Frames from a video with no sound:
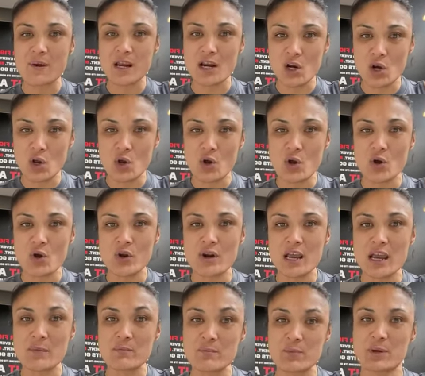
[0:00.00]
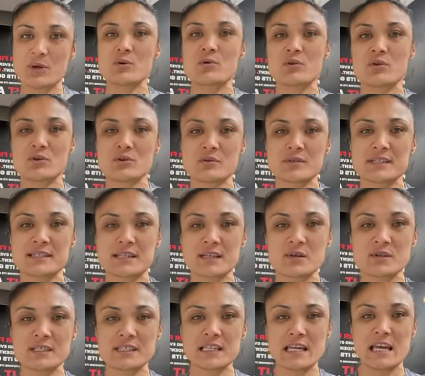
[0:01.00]
and learn and build on your
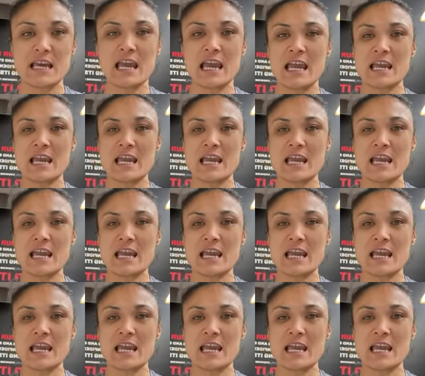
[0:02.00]
skill set.